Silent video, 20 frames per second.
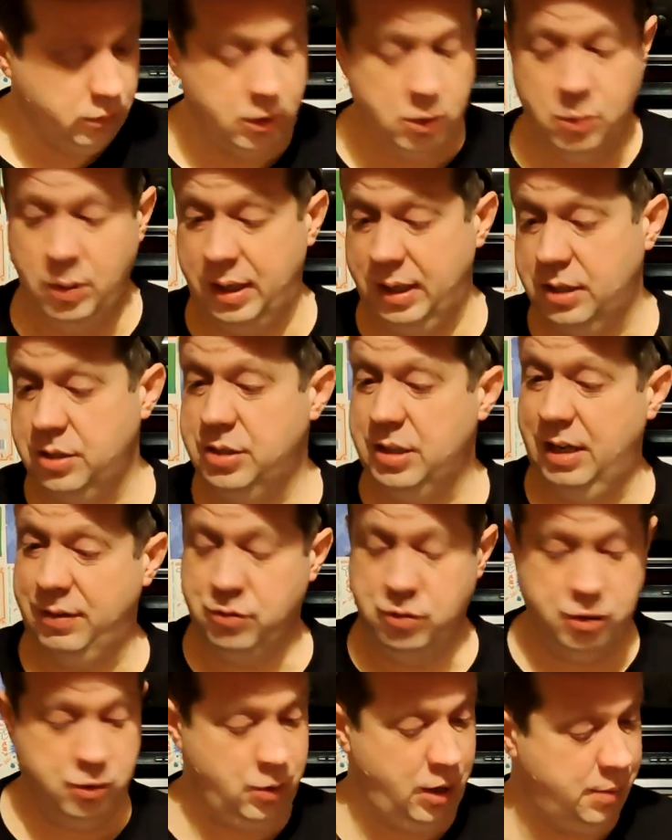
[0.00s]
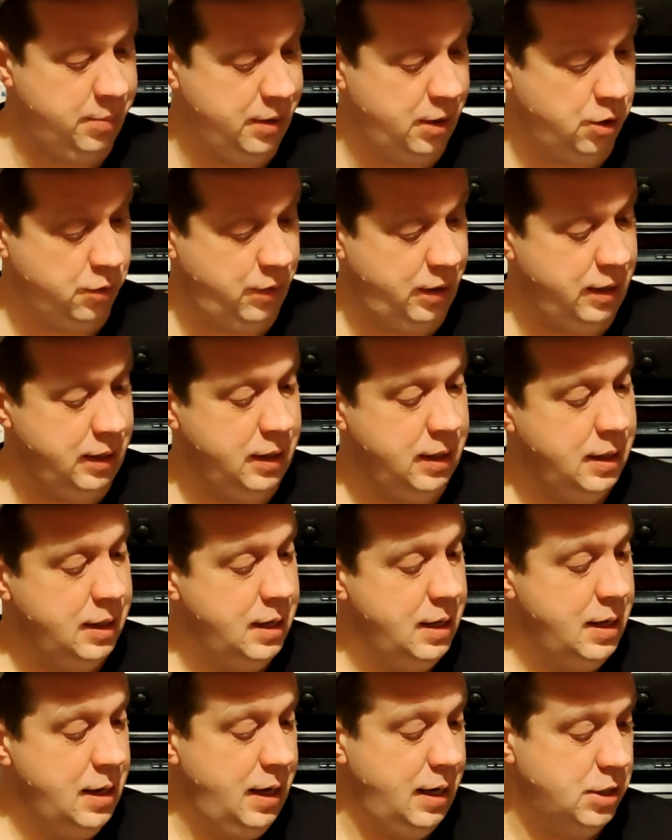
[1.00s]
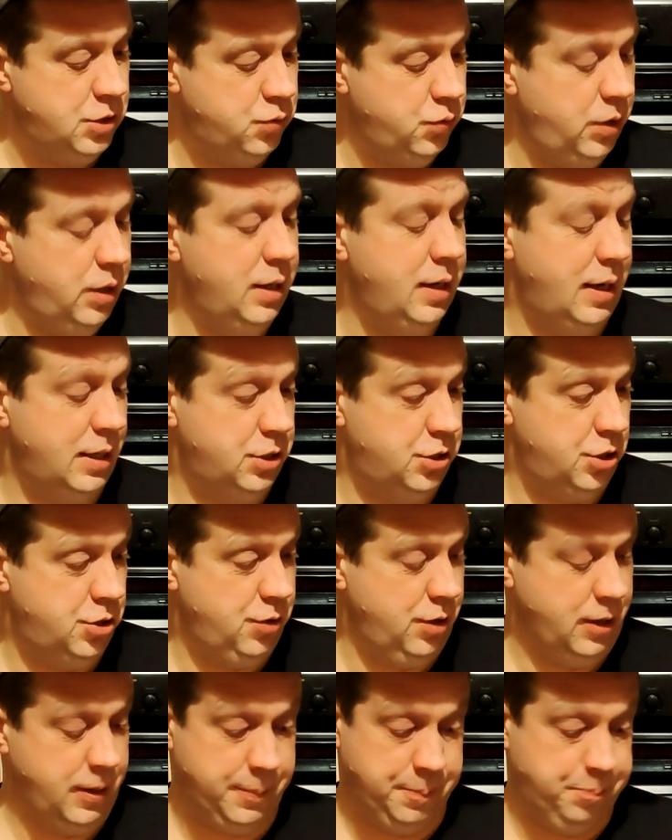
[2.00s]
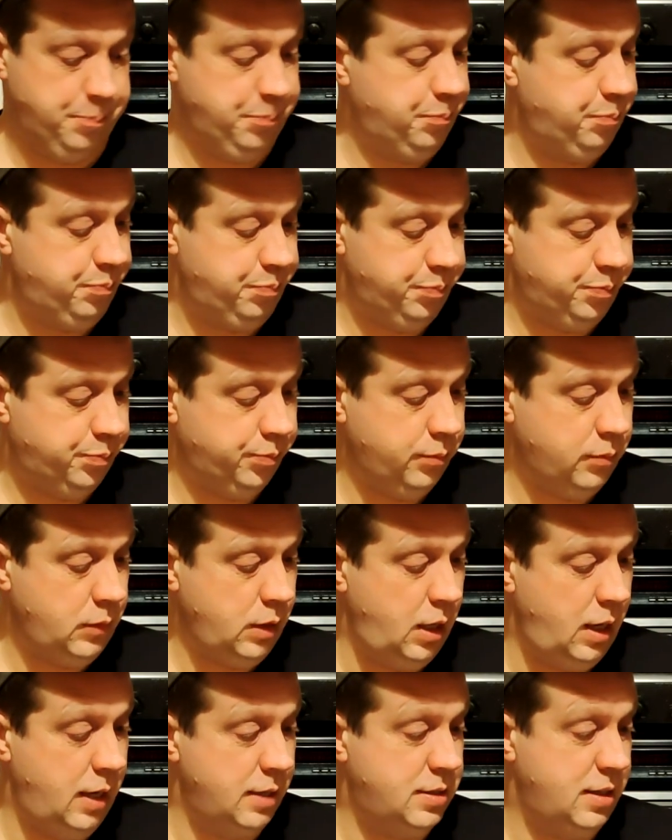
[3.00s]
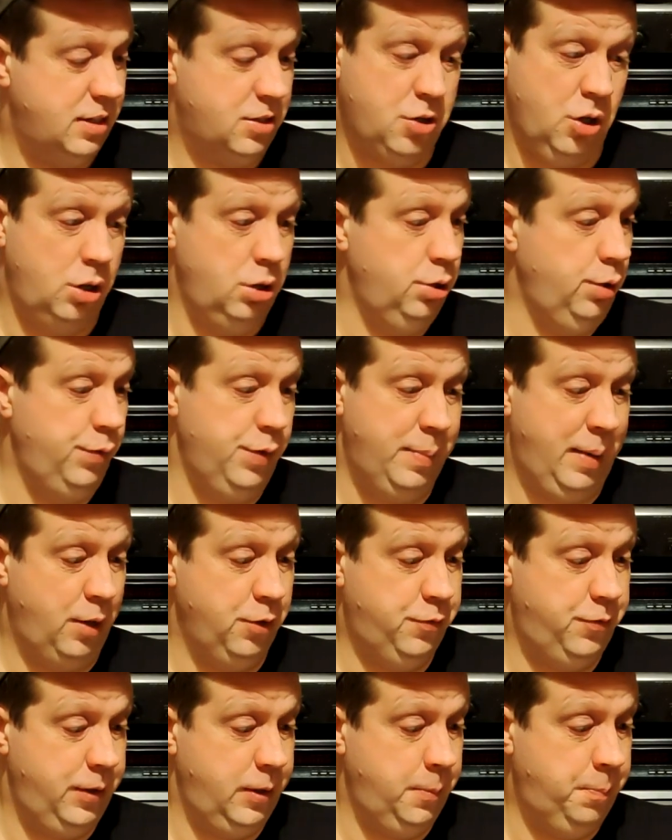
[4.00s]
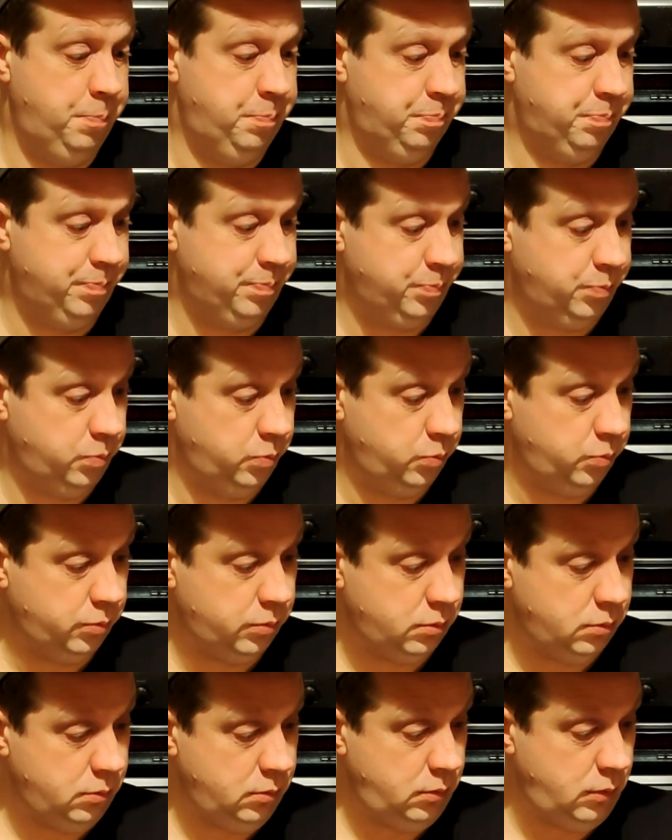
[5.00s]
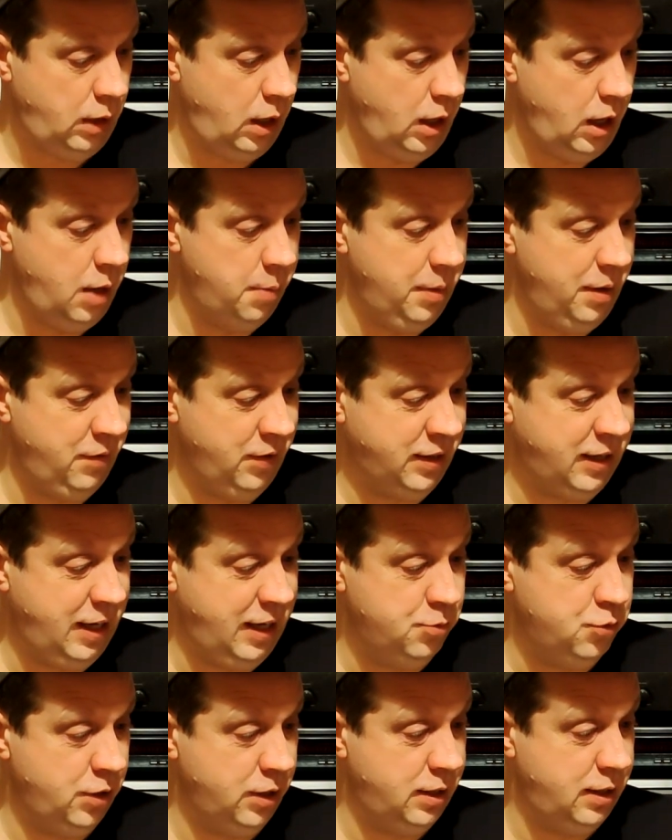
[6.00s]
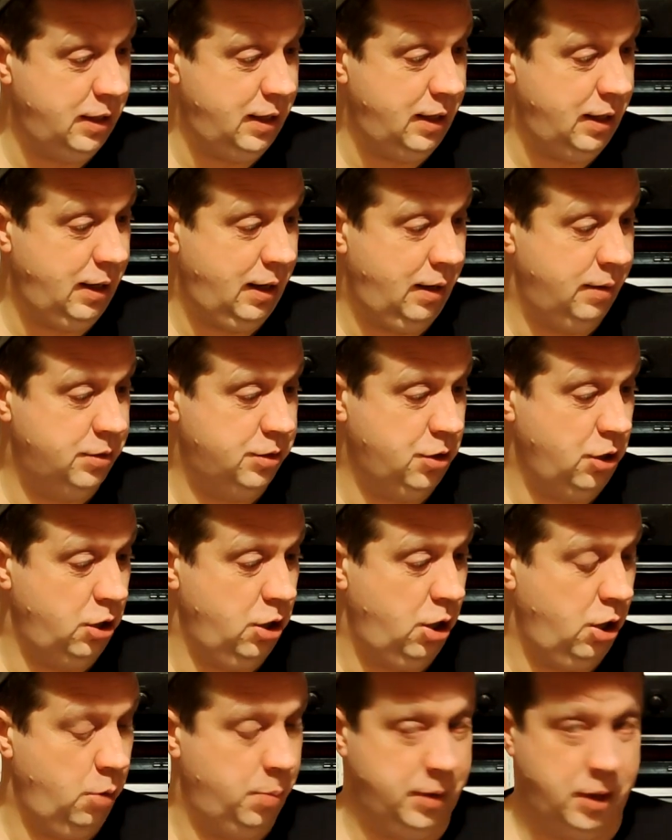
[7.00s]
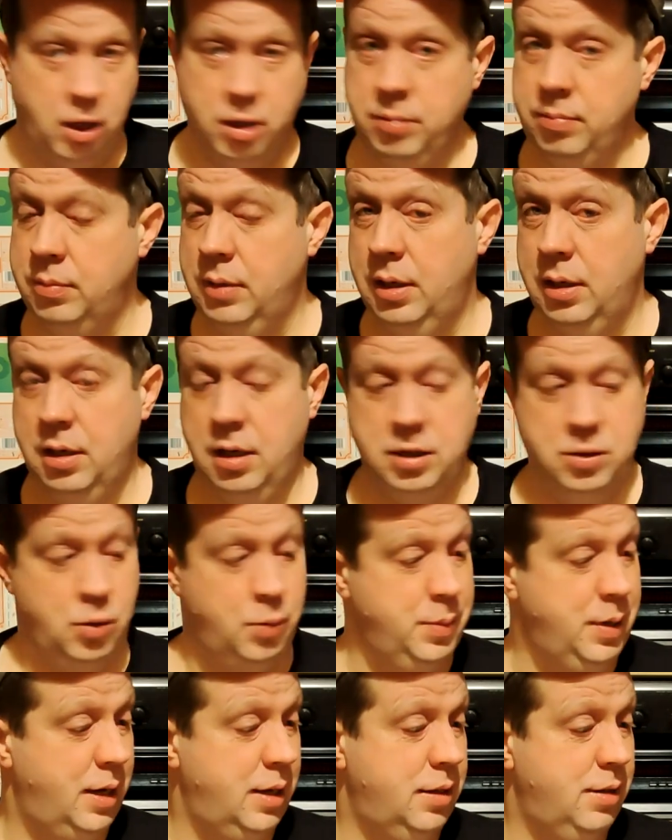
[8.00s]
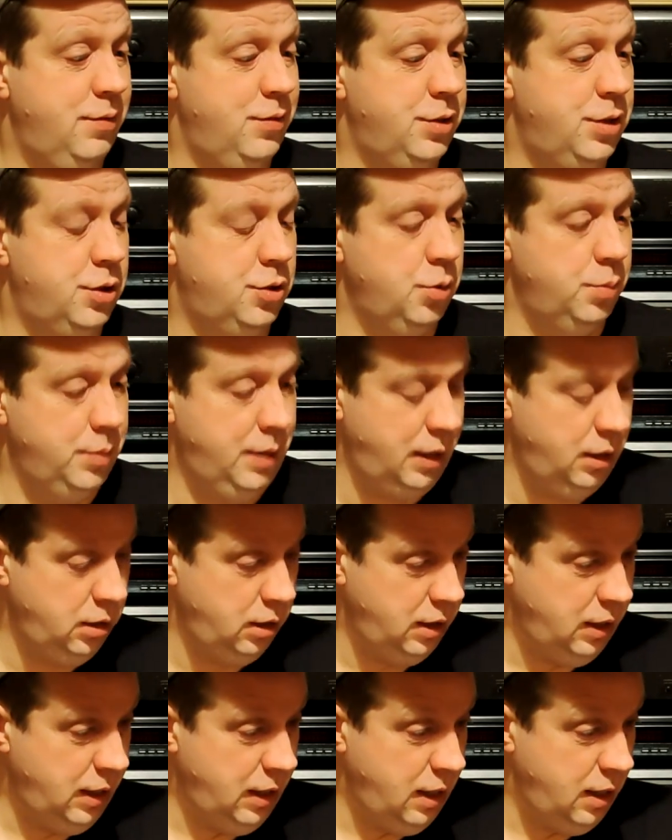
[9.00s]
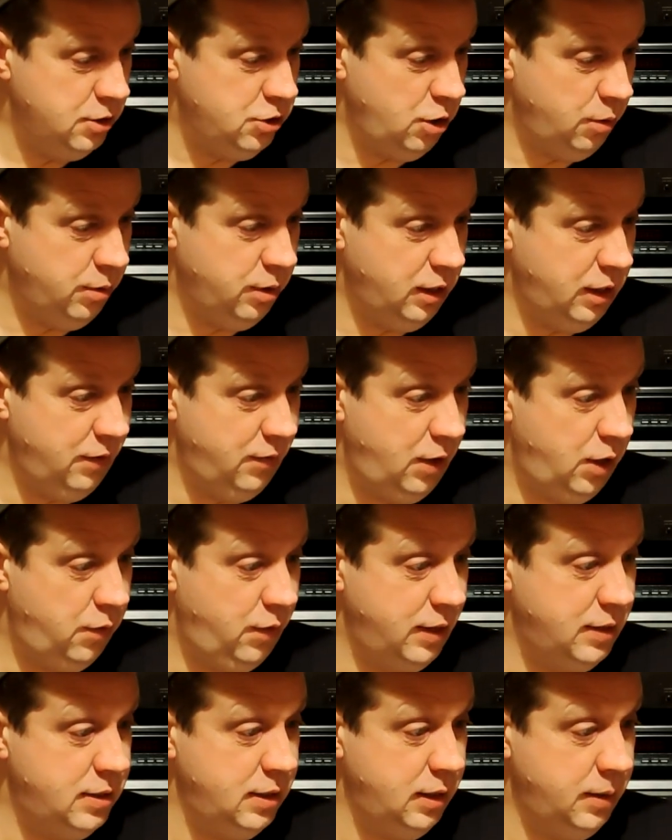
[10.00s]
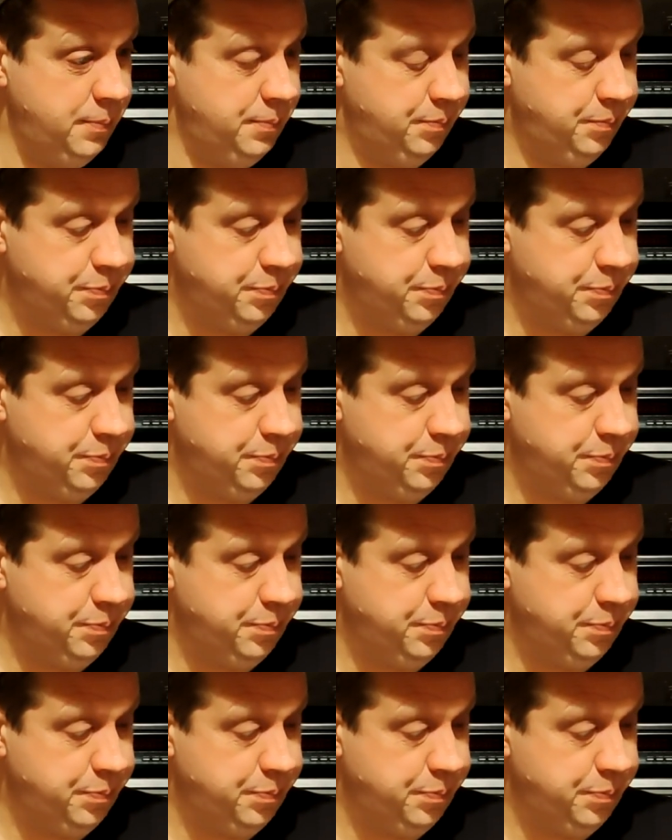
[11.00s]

Well, you can see I've drunk quite a bit already. It's really nice to drink. Like I say, it's got a lovely mouthfeel. If I keep drinking it, it's gonna all be gone, and there won't be anything for the thumbnail. So I'm going to give it a rating.